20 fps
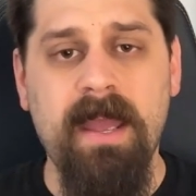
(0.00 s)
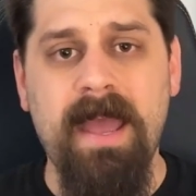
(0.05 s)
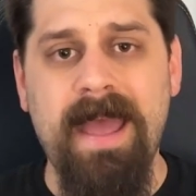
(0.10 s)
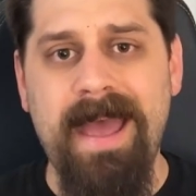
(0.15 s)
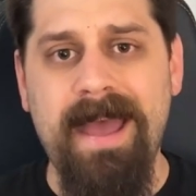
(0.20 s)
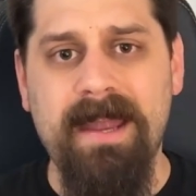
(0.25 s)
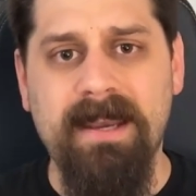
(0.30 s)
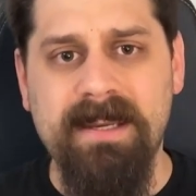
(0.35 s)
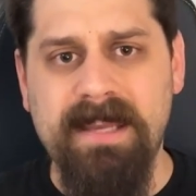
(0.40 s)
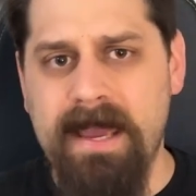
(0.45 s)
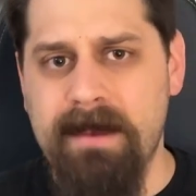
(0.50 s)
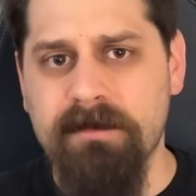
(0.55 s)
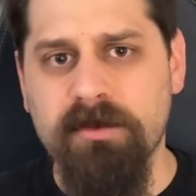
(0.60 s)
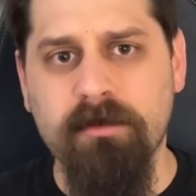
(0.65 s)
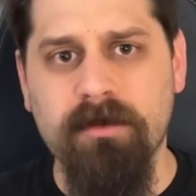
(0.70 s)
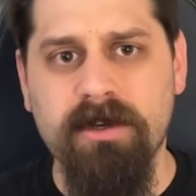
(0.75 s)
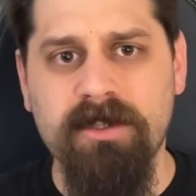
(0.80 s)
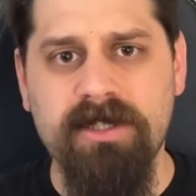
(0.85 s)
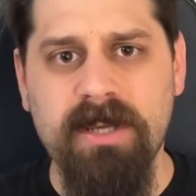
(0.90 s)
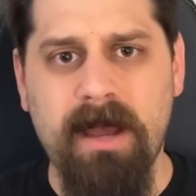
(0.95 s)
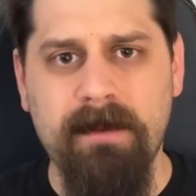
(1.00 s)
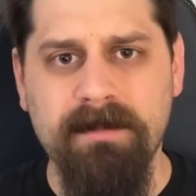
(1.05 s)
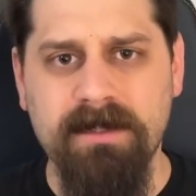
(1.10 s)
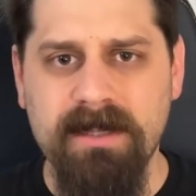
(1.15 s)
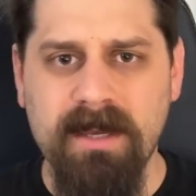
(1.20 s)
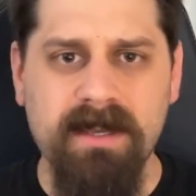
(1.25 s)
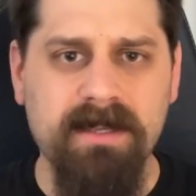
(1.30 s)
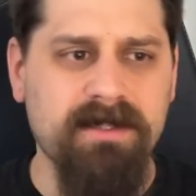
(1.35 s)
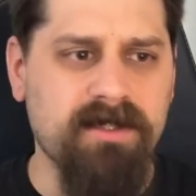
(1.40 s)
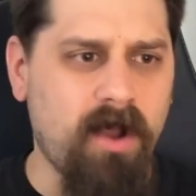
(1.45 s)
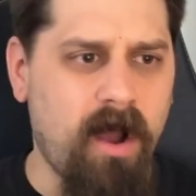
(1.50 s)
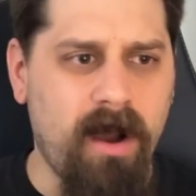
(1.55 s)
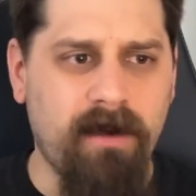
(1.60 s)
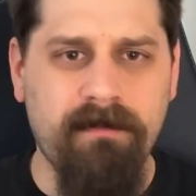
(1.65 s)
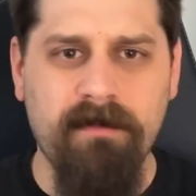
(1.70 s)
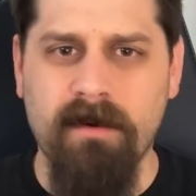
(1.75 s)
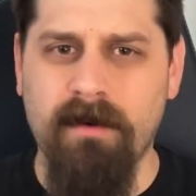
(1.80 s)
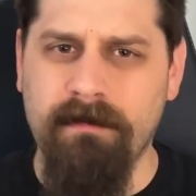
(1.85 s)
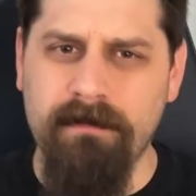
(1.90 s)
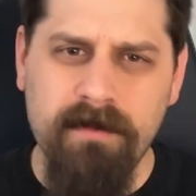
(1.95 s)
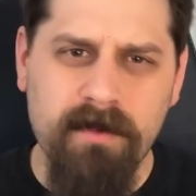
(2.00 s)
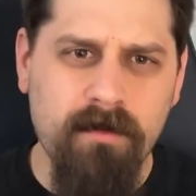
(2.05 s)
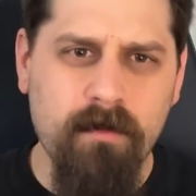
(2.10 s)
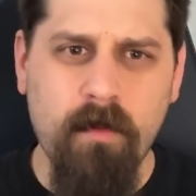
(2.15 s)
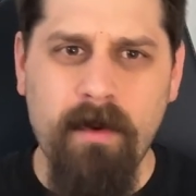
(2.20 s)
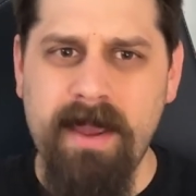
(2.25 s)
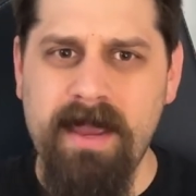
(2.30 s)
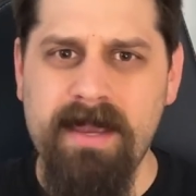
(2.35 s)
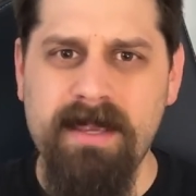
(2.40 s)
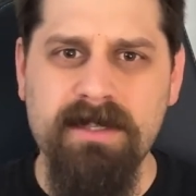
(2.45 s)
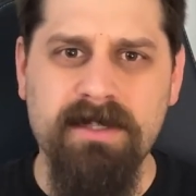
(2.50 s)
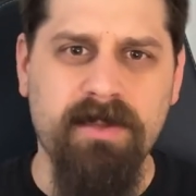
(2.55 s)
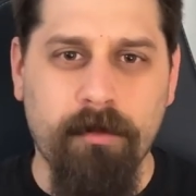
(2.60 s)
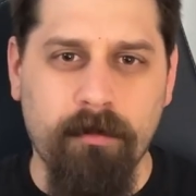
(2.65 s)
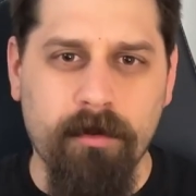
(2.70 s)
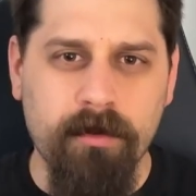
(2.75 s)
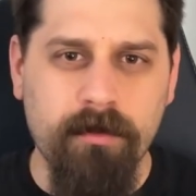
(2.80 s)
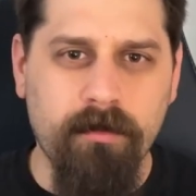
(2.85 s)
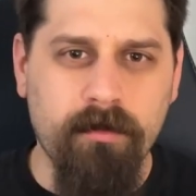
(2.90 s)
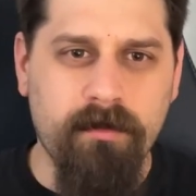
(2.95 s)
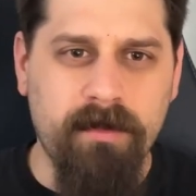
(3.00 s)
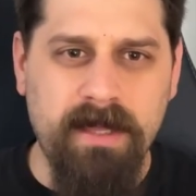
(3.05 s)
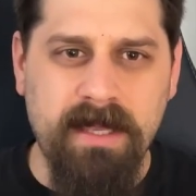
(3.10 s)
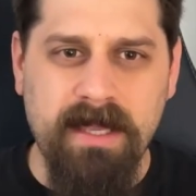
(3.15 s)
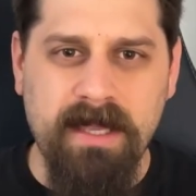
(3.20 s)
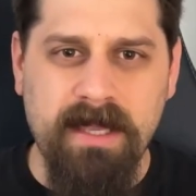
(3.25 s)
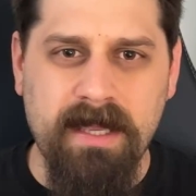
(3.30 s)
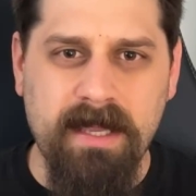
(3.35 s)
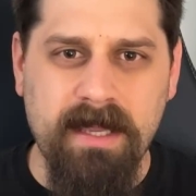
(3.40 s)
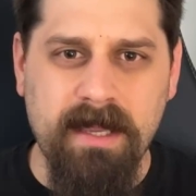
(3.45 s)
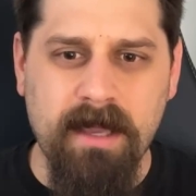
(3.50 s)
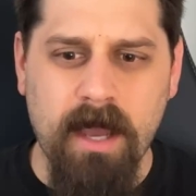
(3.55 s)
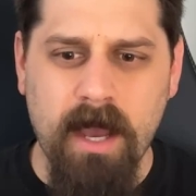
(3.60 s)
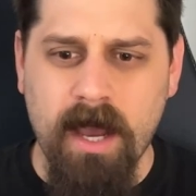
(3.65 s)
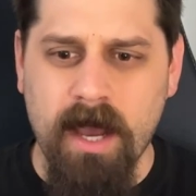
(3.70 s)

and Games Workshop does offer a few ways through the